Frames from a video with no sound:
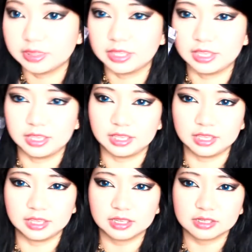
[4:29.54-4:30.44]

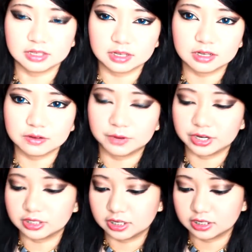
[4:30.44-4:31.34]
the what
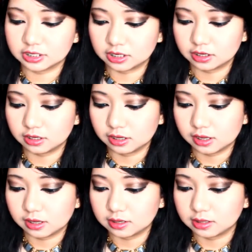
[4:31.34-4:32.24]
is this
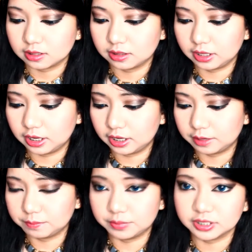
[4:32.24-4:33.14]

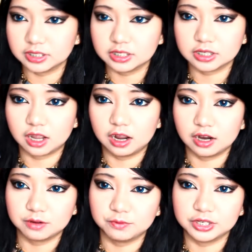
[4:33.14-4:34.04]
the business
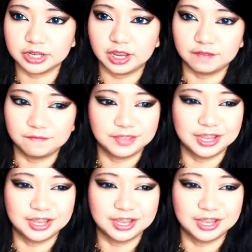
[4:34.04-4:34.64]
card which I have